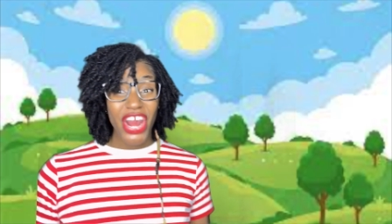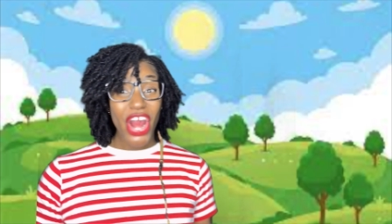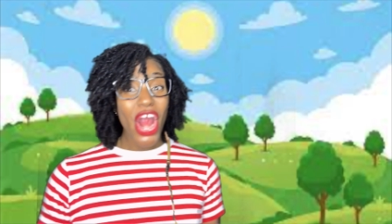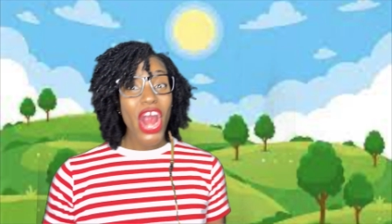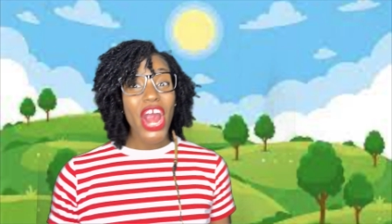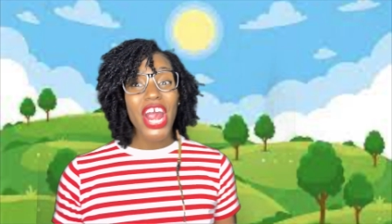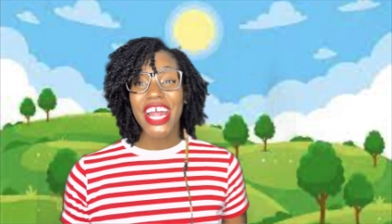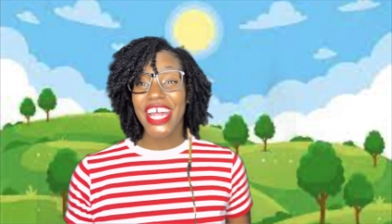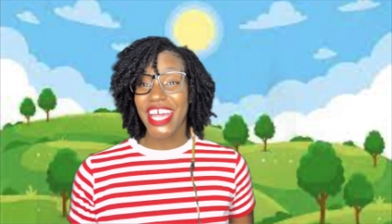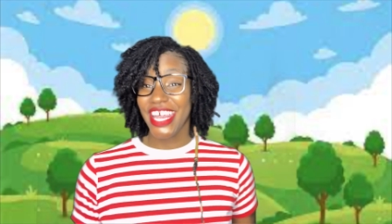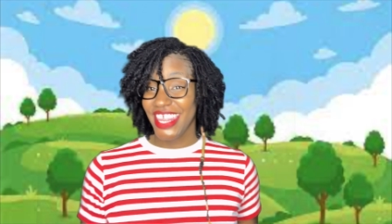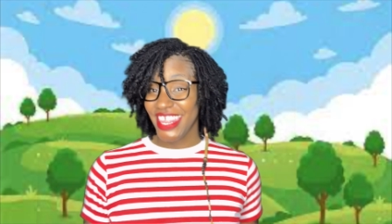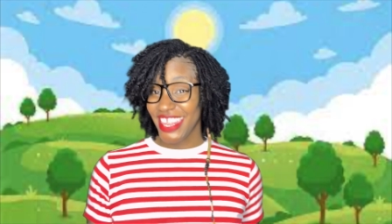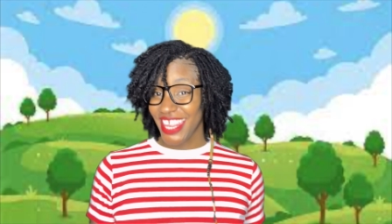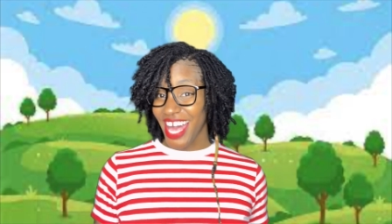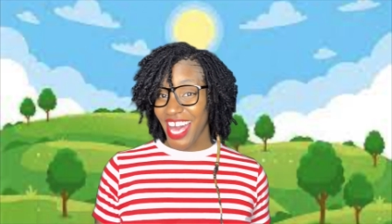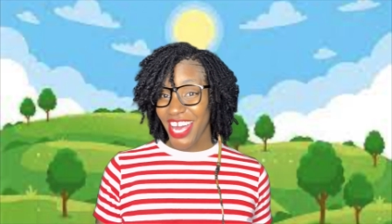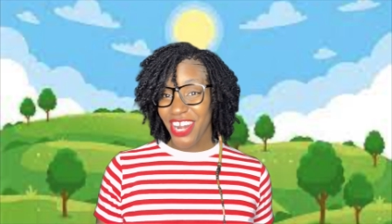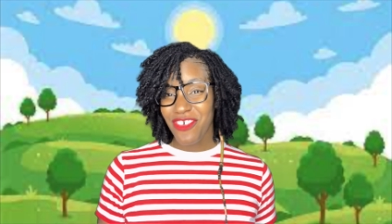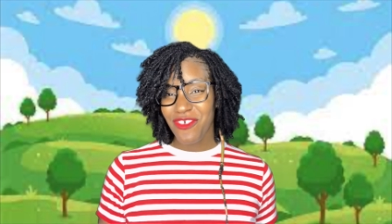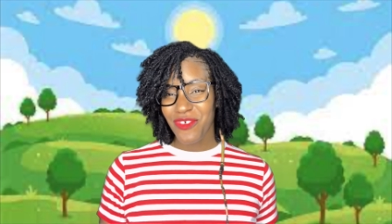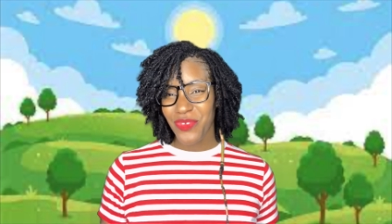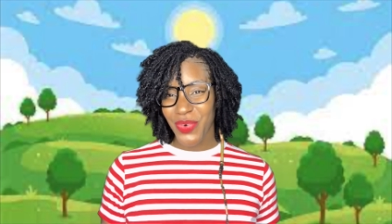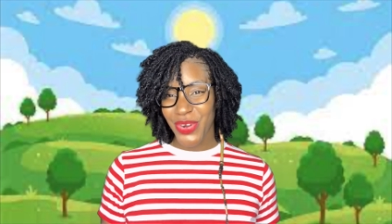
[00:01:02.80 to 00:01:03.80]
are a
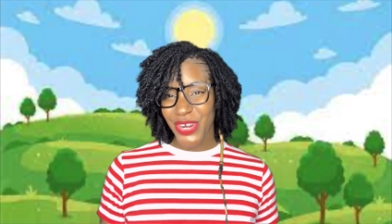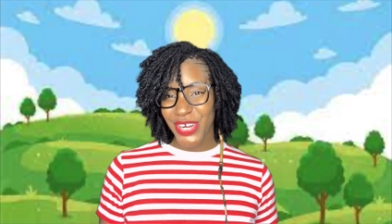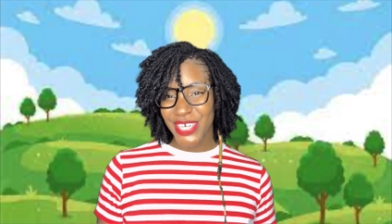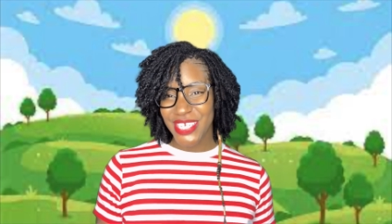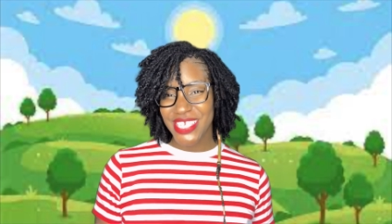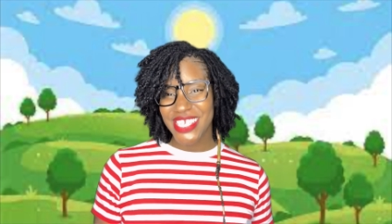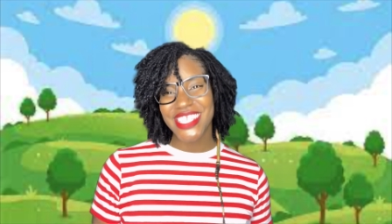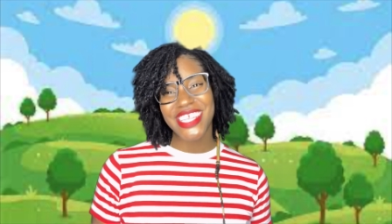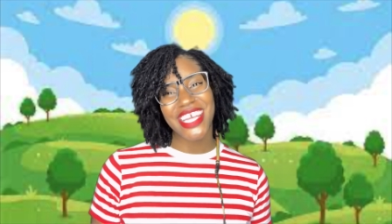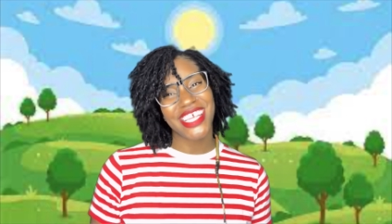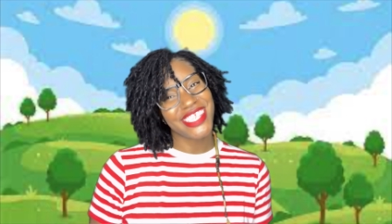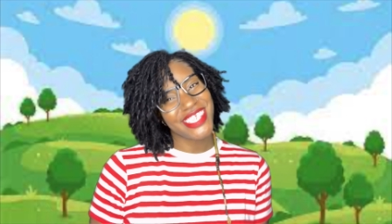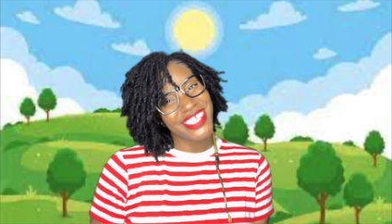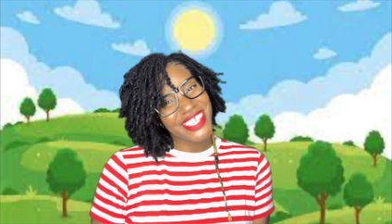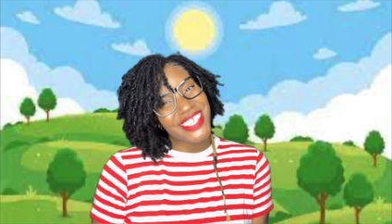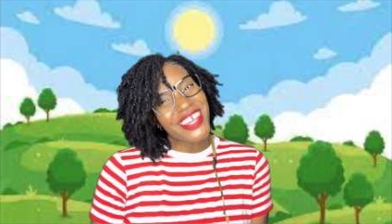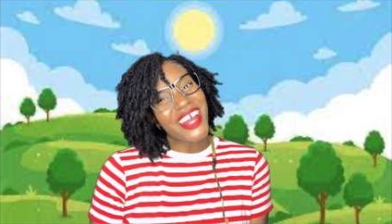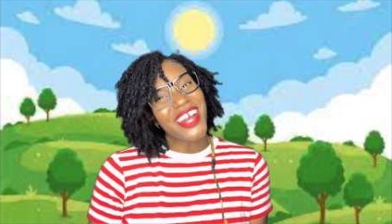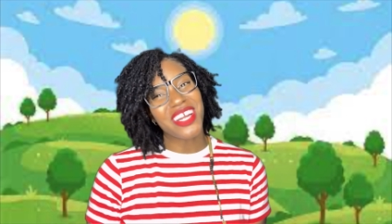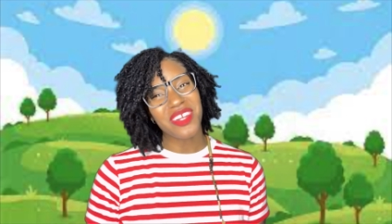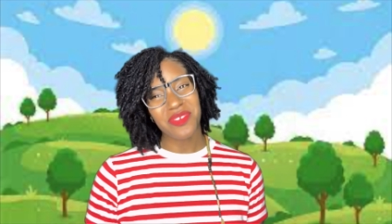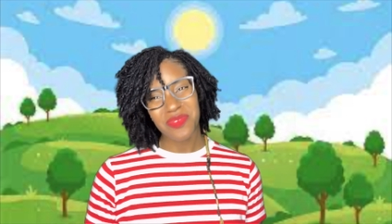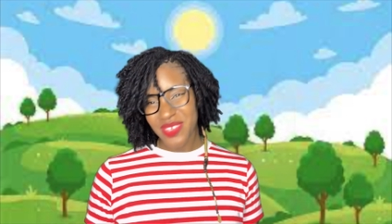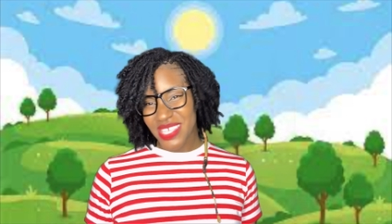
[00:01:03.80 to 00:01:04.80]
lot of words that
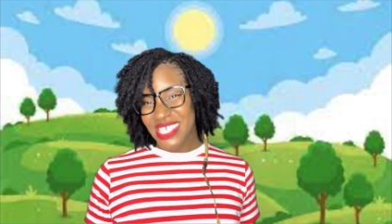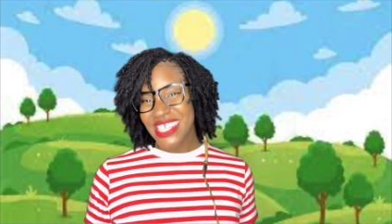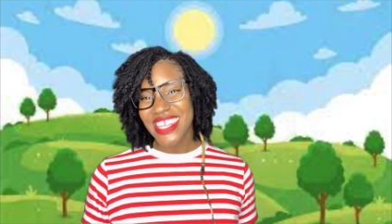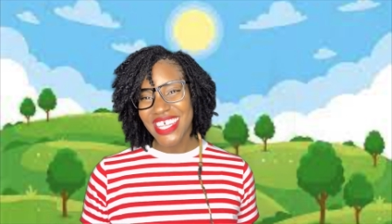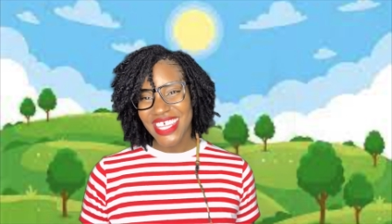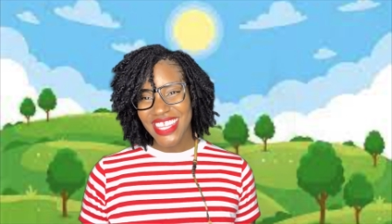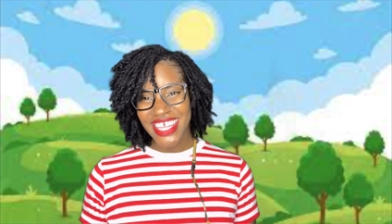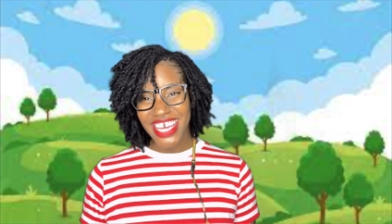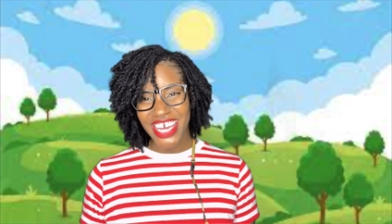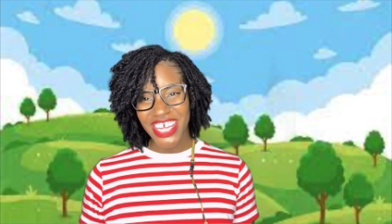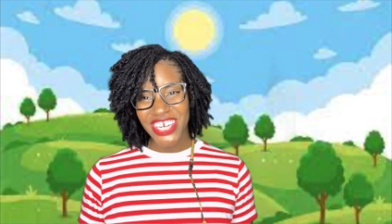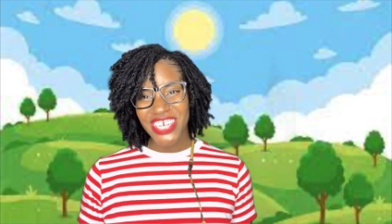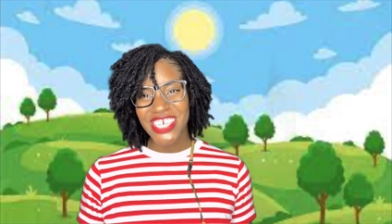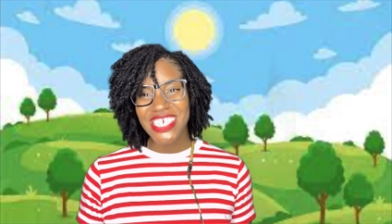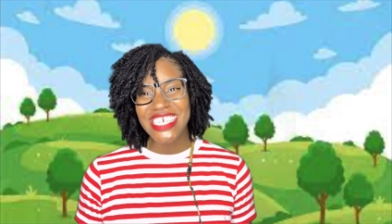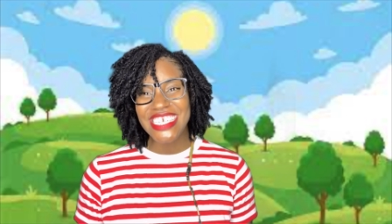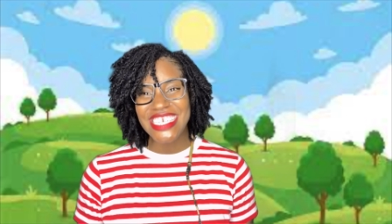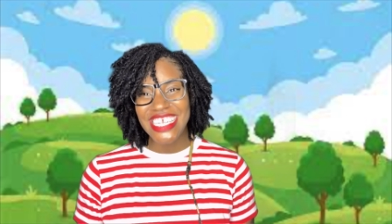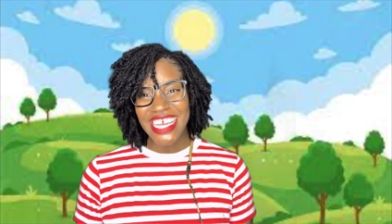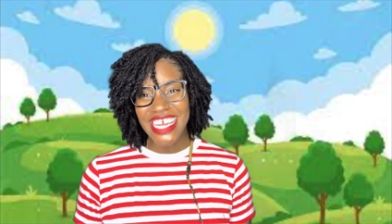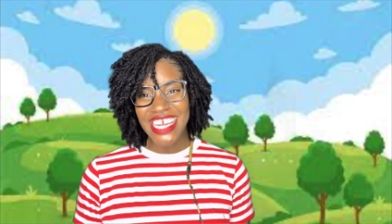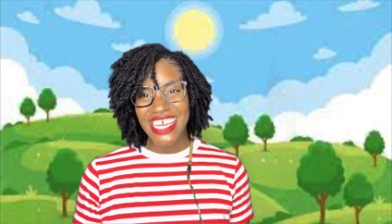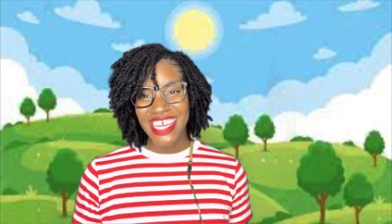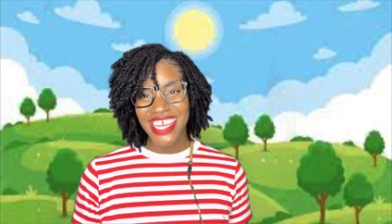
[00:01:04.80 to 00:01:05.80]
start with the letter
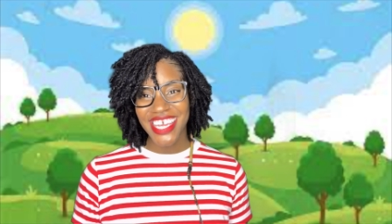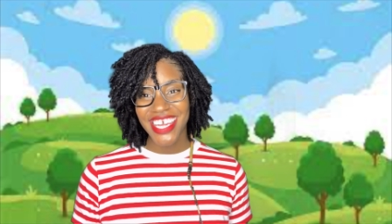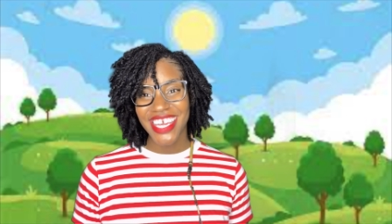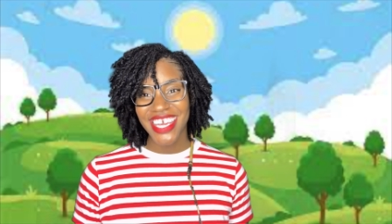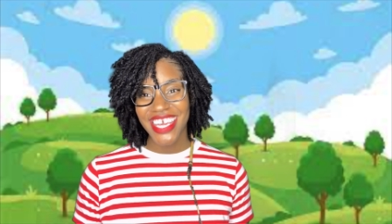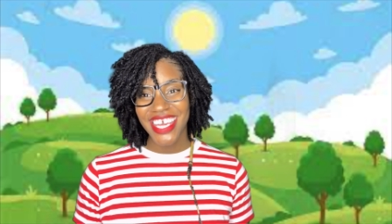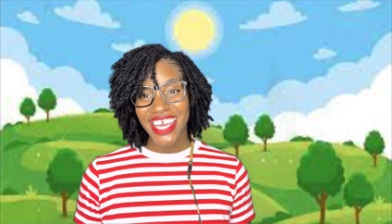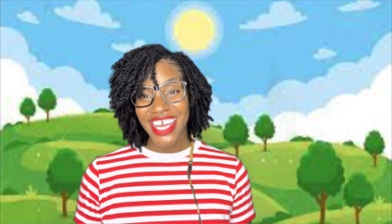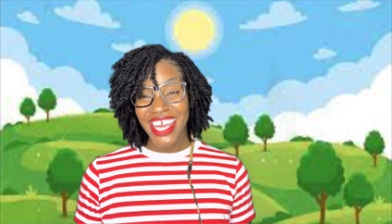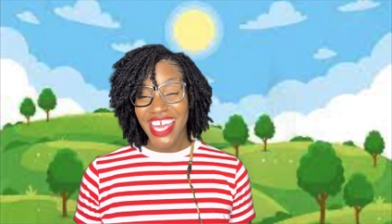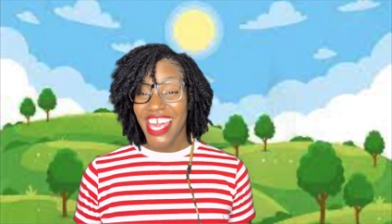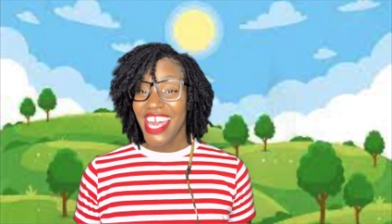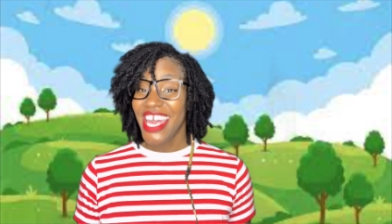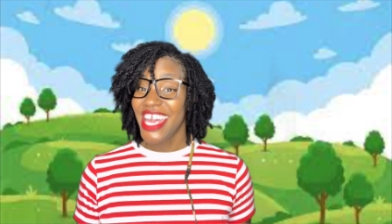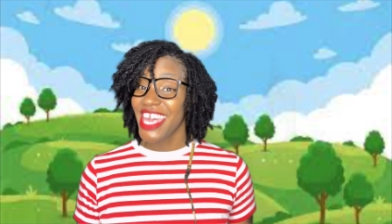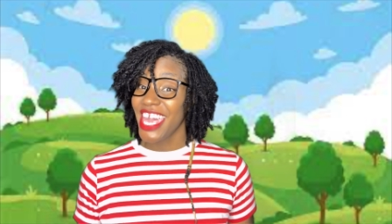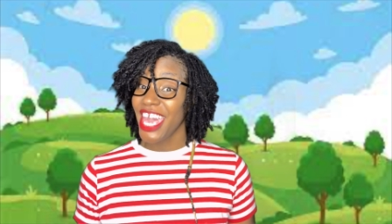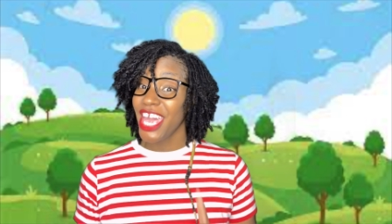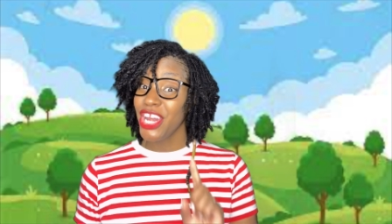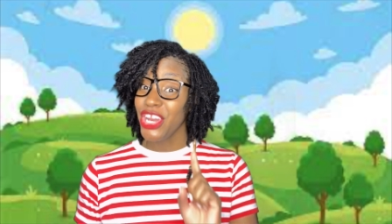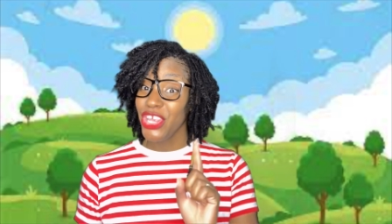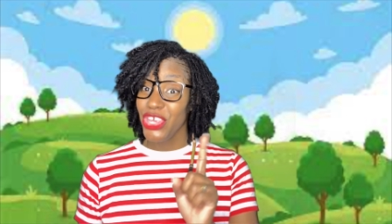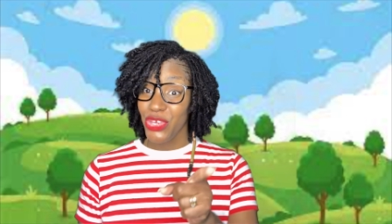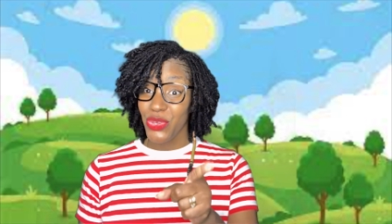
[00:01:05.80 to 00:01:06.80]
D.
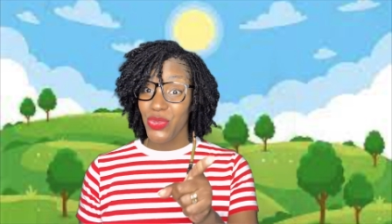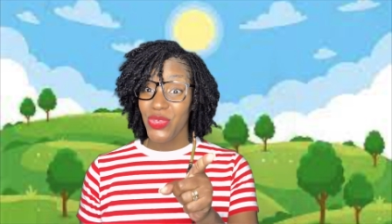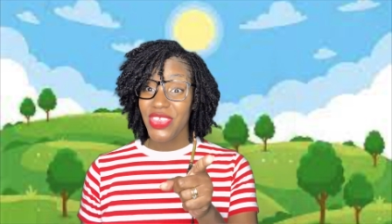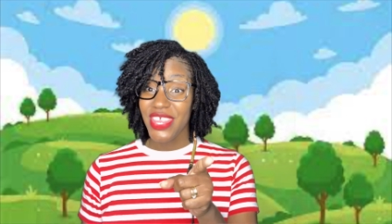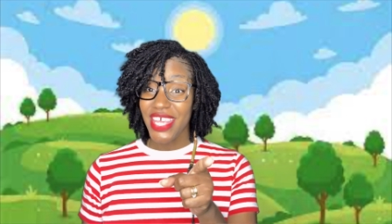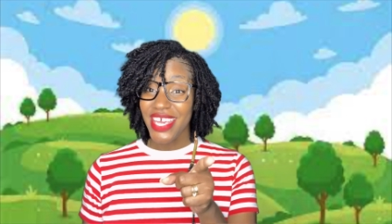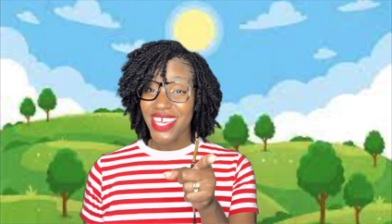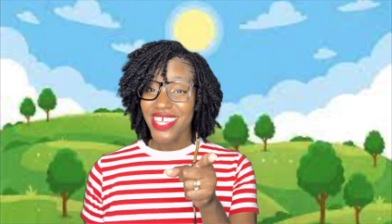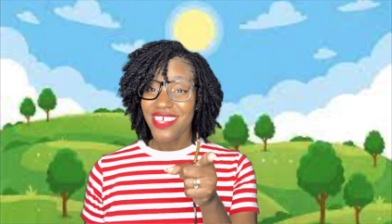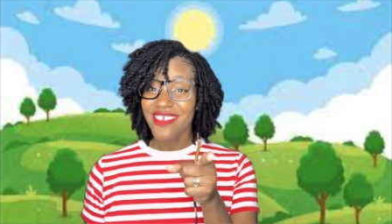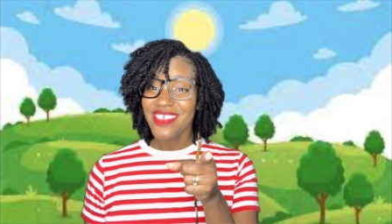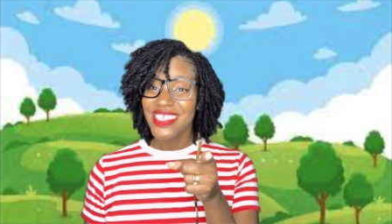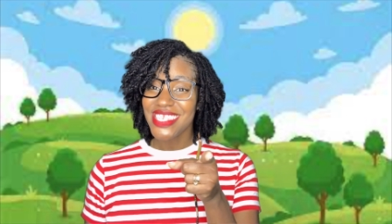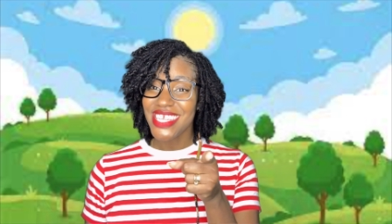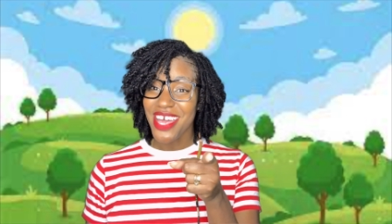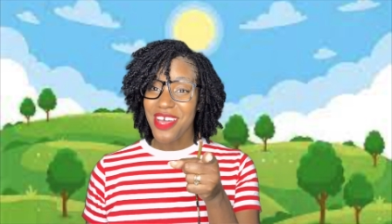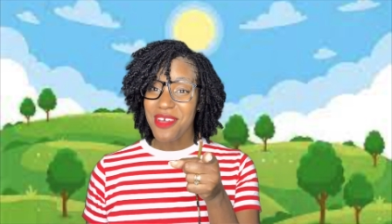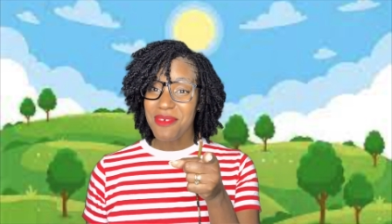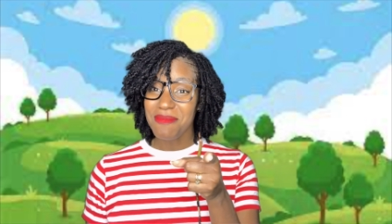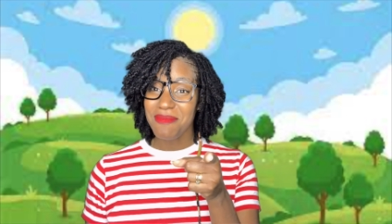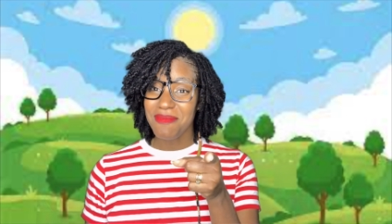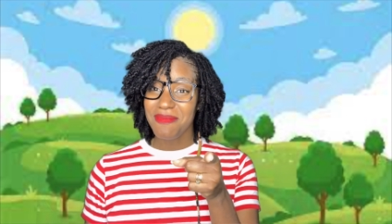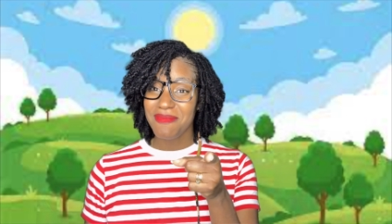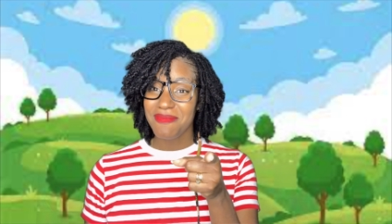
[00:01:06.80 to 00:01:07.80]
Can you think of
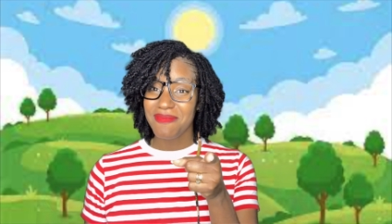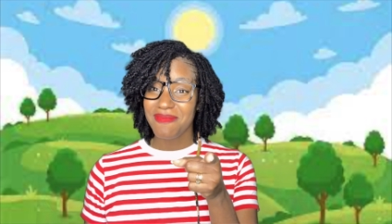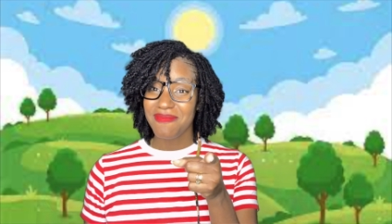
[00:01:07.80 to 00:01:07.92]
some?